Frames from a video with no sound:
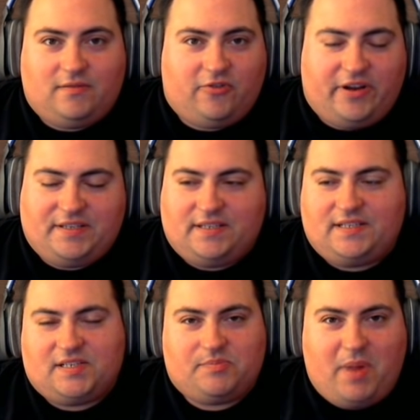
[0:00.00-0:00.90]
Granted,
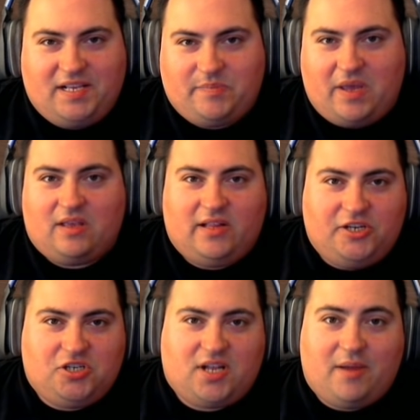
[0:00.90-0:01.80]
this is my
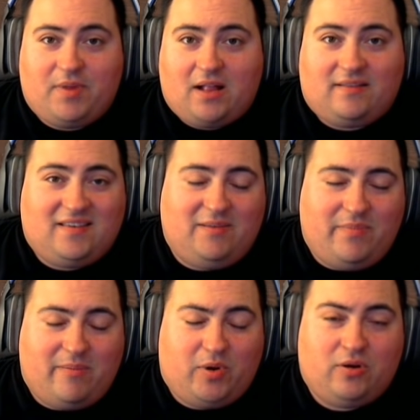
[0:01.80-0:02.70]
speculation. I'm not a
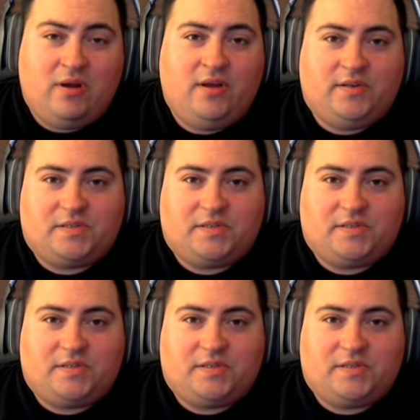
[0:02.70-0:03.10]
team member,